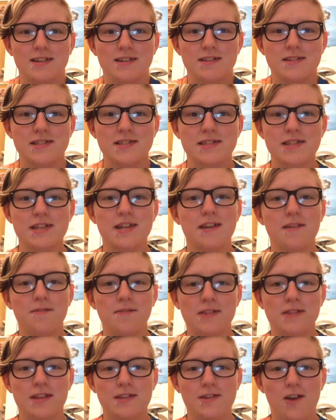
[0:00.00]
Sticking
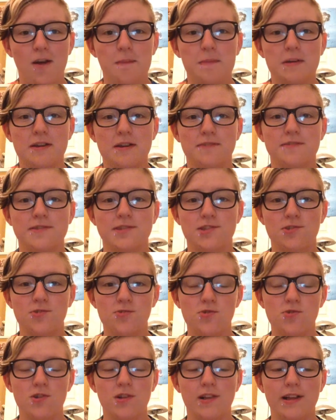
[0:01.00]
with the topic of
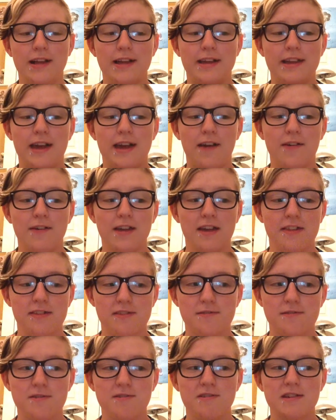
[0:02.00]
school and how to get
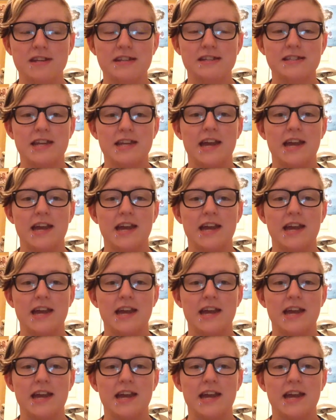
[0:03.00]
through it